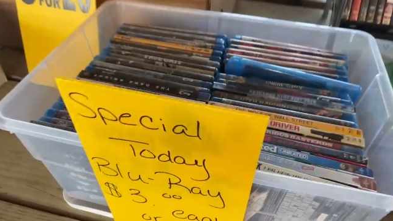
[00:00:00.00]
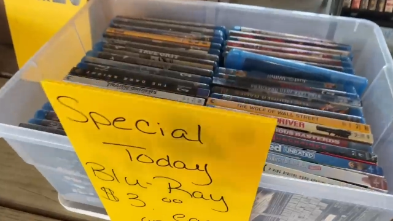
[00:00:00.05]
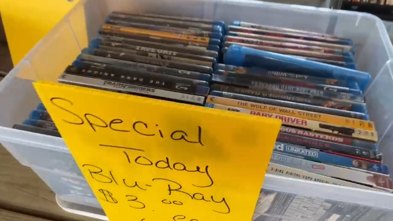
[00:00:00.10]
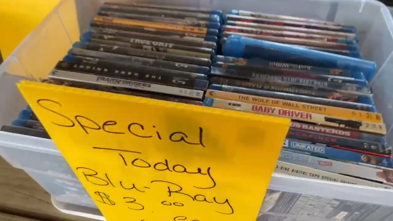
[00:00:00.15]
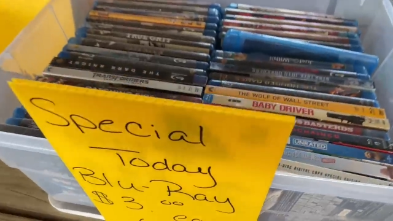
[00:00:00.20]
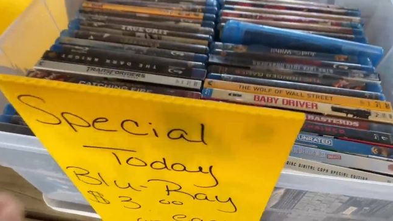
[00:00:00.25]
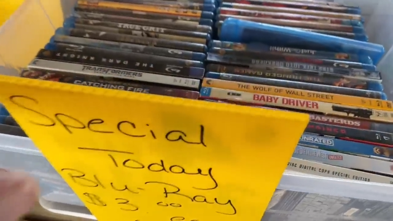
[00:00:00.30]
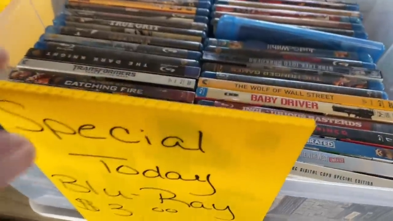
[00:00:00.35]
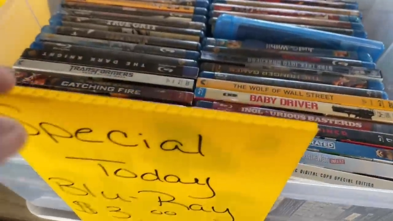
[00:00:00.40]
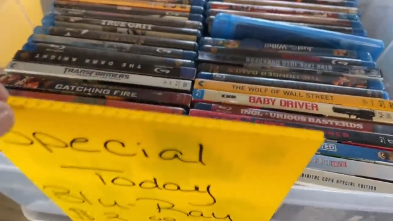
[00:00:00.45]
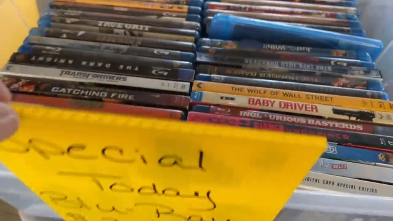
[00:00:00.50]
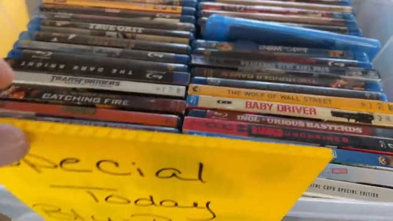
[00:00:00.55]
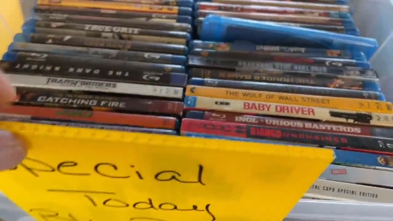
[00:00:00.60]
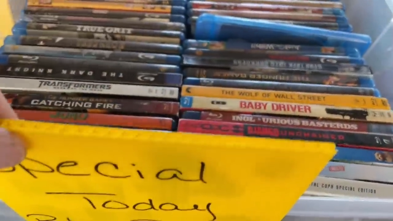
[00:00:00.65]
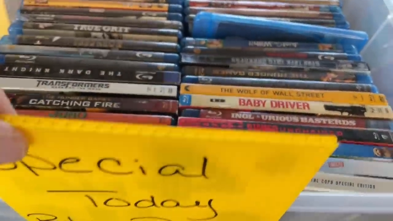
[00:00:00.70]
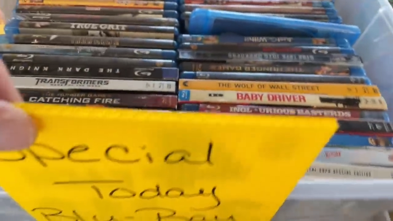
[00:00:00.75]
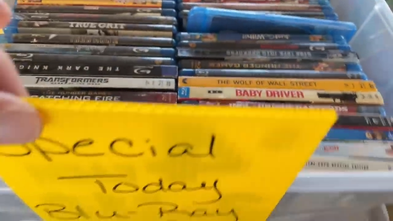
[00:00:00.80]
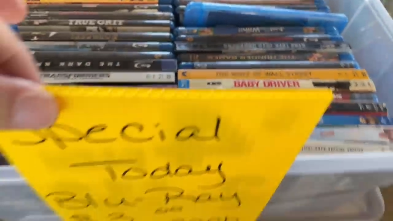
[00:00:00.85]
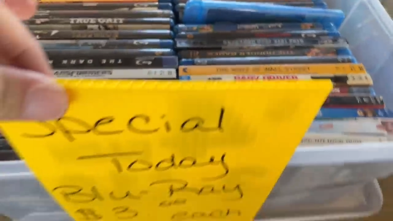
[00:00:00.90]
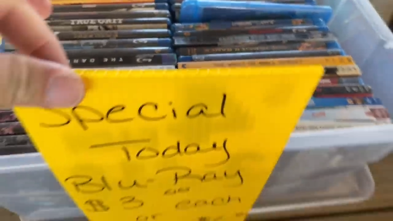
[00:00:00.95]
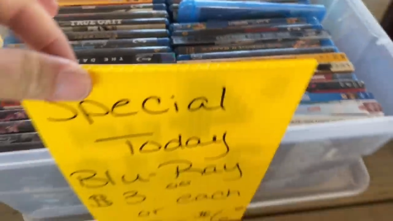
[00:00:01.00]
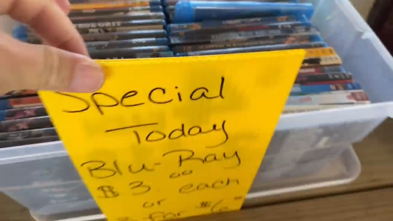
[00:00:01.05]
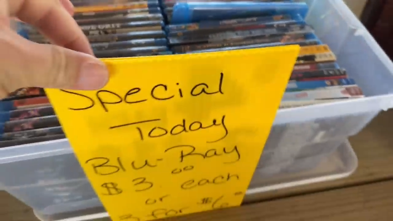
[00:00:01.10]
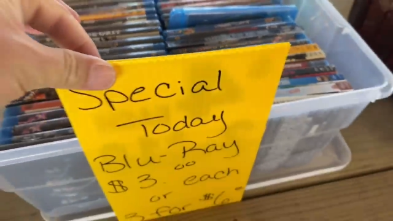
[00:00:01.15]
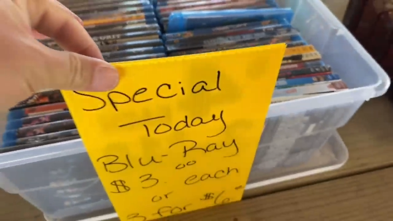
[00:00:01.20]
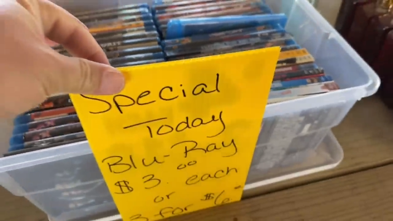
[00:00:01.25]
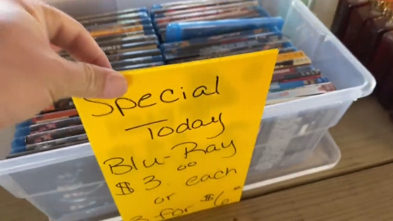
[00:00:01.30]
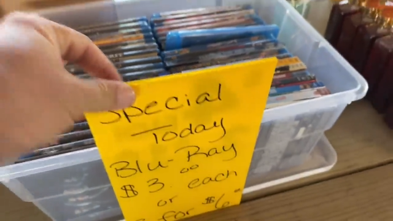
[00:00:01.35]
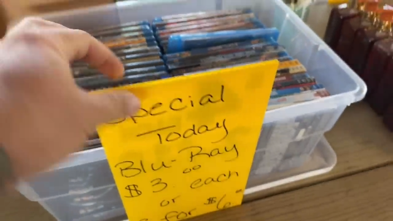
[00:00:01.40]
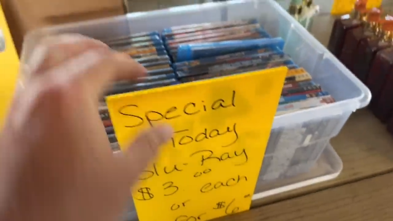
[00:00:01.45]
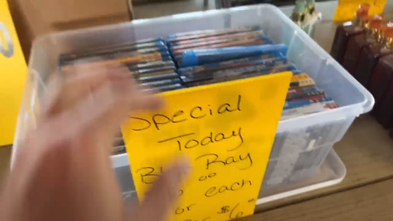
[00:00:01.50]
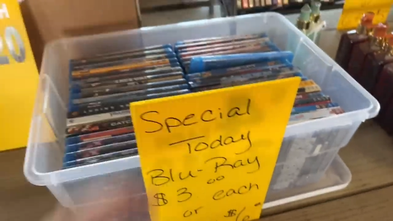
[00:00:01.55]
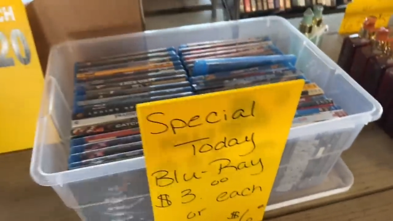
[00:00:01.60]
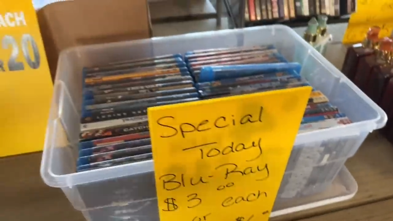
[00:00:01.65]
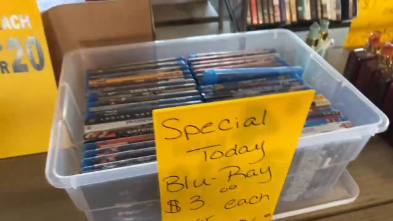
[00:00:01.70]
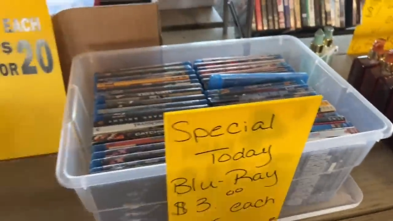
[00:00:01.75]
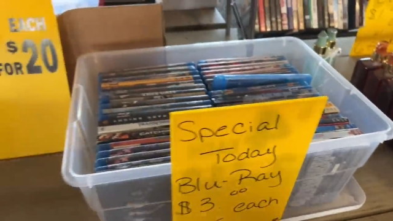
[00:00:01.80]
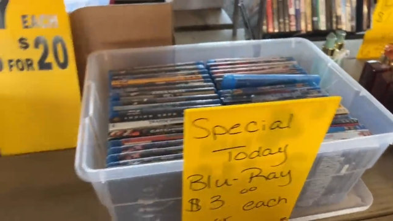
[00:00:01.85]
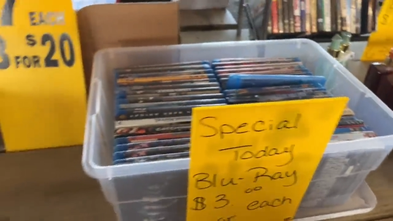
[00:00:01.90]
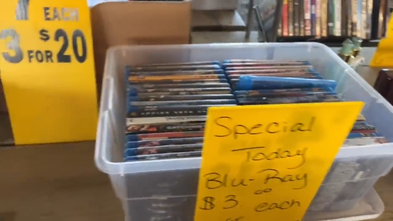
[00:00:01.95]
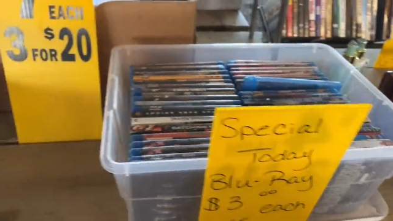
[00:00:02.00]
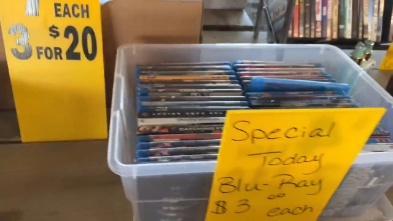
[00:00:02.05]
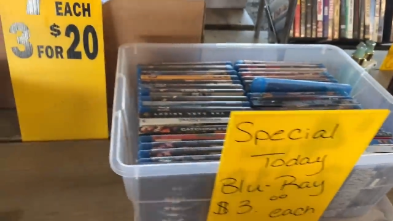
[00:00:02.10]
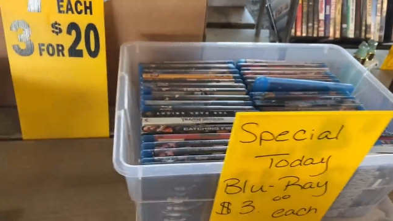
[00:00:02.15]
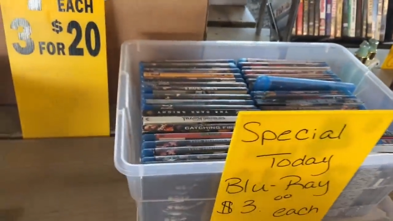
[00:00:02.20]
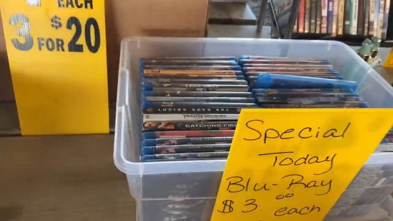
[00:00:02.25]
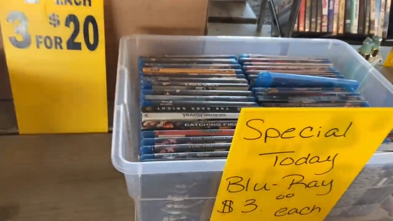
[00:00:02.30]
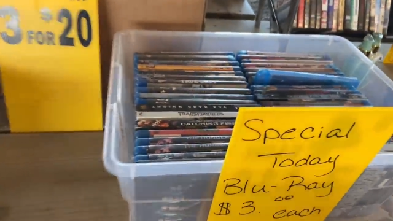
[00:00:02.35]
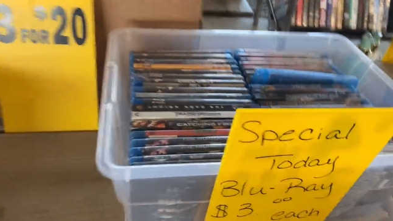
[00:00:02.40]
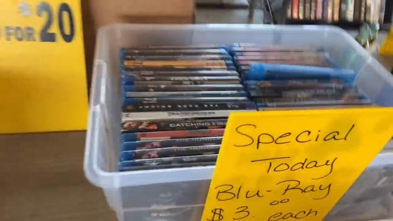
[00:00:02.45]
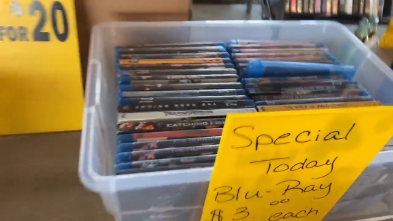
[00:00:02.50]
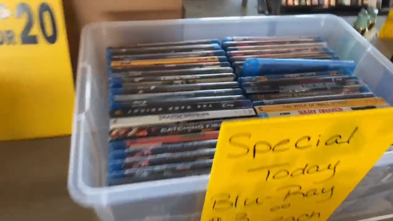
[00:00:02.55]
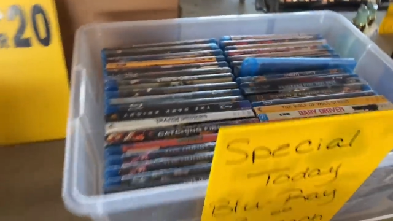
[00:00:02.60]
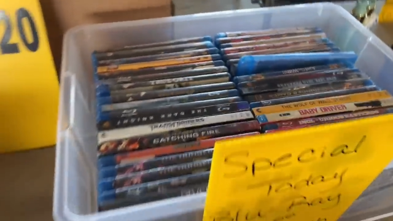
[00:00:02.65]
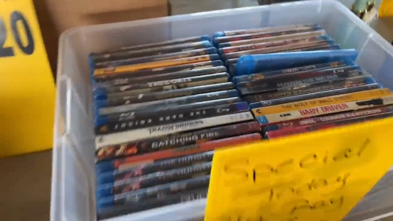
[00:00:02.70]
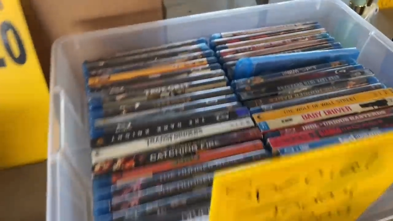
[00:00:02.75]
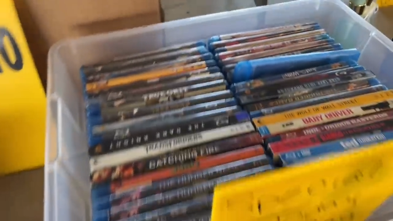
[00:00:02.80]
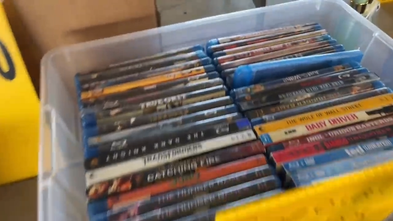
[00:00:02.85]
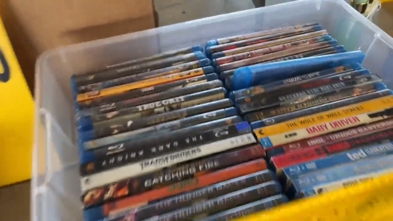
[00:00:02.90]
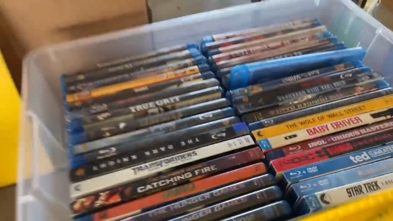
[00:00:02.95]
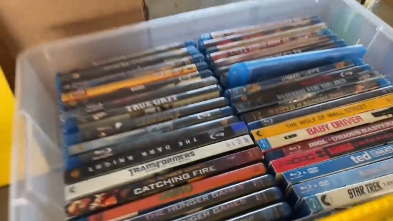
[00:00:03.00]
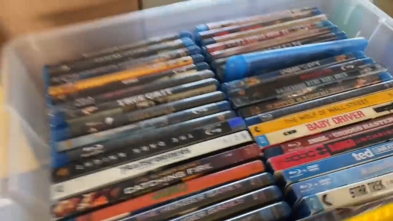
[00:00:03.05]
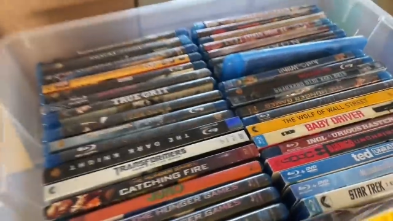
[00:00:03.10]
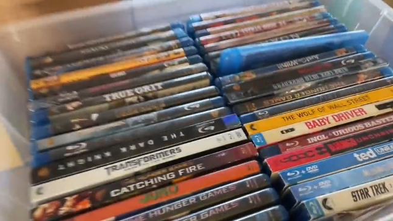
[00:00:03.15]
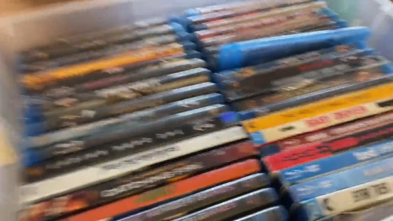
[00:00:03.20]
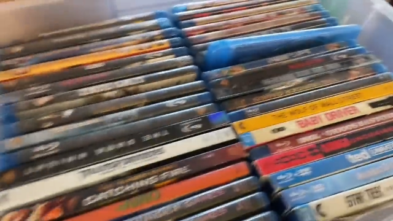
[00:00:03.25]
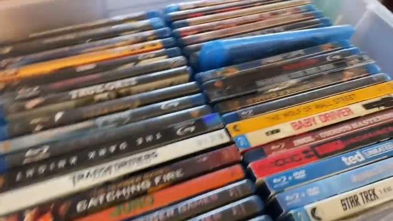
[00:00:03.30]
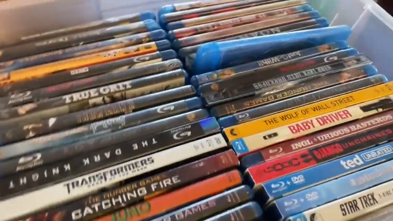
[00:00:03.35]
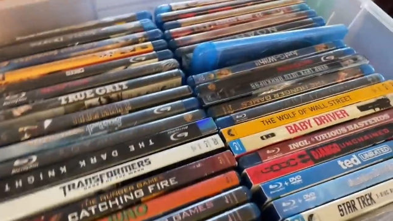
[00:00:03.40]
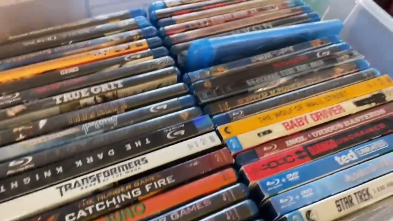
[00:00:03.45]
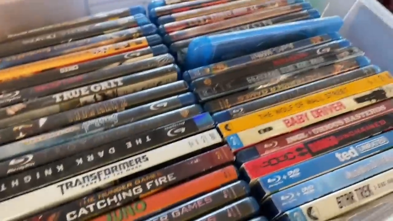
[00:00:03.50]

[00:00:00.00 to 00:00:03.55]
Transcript: (no speaker visible)